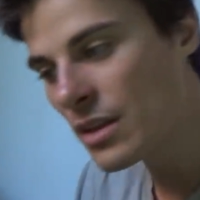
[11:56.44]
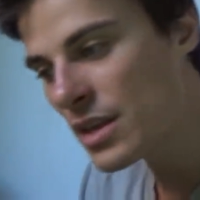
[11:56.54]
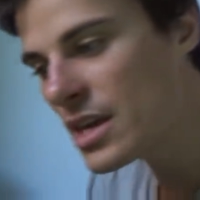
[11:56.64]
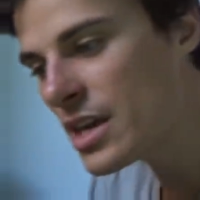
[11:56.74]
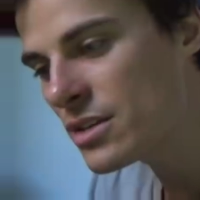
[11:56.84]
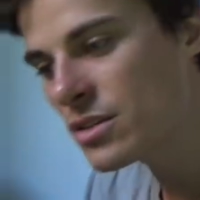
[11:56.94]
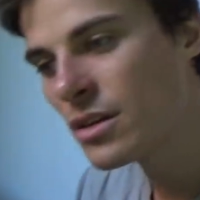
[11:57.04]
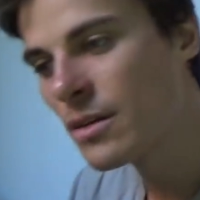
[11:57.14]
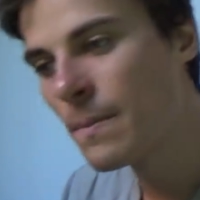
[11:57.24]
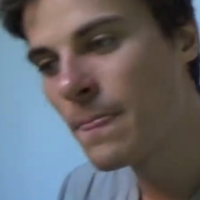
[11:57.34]
Thing
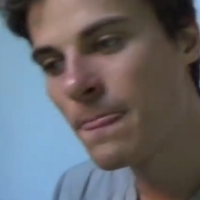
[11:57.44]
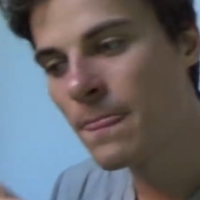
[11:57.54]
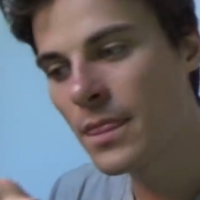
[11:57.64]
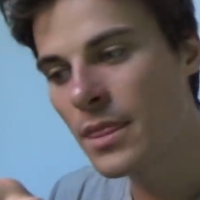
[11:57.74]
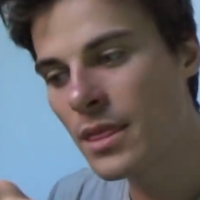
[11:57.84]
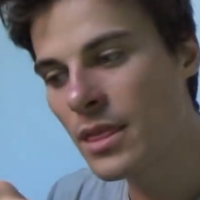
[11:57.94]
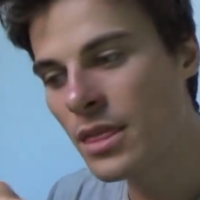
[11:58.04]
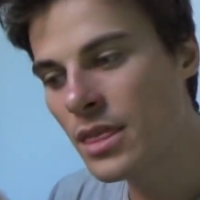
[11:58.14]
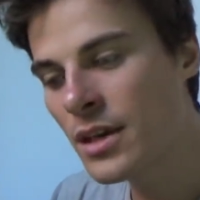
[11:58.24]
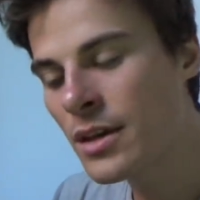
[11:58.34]
is,
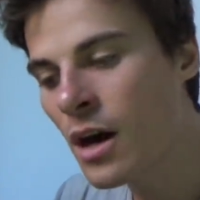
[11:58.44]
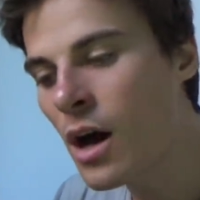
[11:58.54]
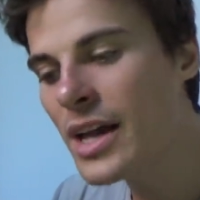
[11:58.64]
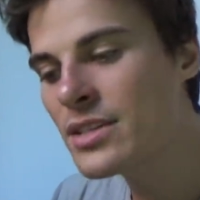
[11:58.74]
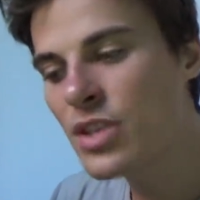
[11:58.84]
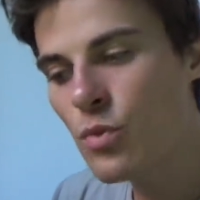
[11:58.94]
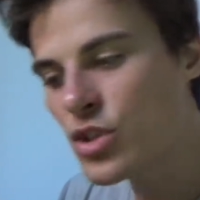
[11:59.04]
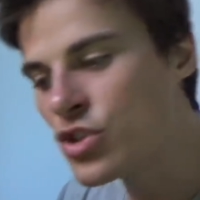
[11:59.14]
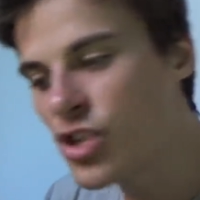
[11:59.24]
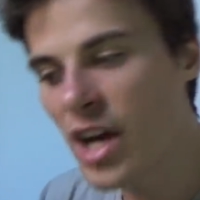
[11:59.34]
the guys that were
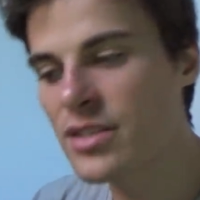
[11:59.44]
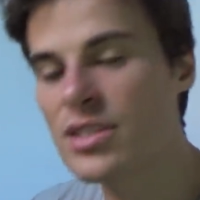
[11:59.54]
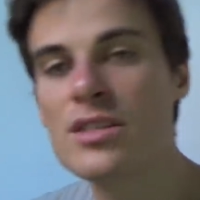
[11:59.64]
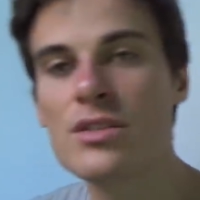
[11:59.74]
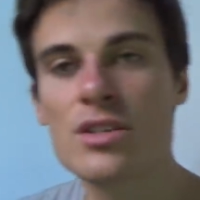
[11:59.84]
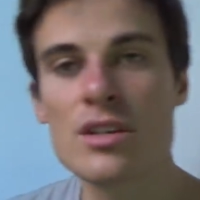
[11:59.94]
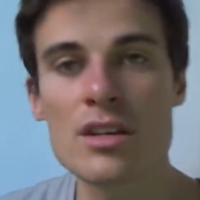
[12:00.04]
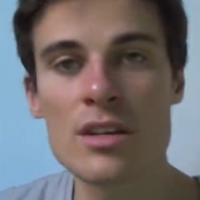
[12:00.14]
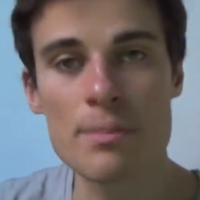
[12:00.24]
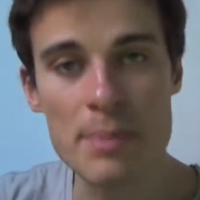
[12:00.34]
just
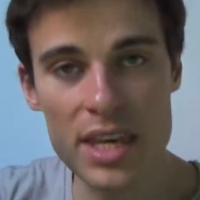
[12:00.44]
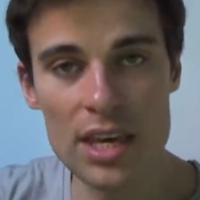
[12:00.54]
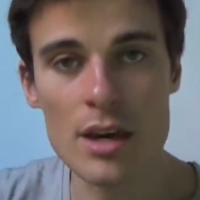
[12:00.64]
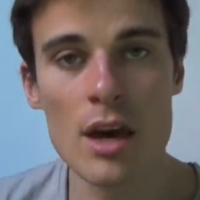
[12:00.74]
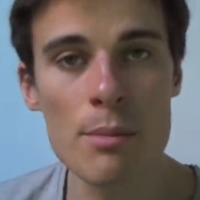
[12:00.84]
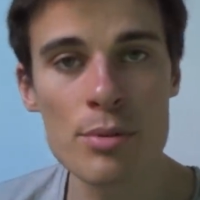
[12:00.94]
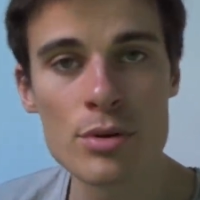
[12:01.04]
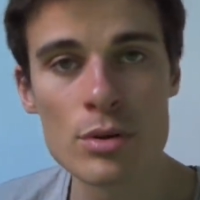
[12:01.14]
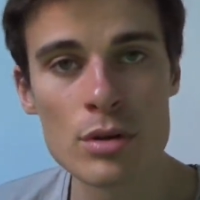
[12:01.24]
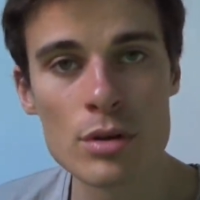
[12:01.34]
into
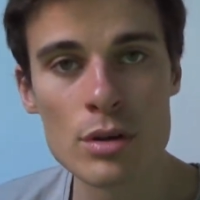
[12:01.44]
pickup,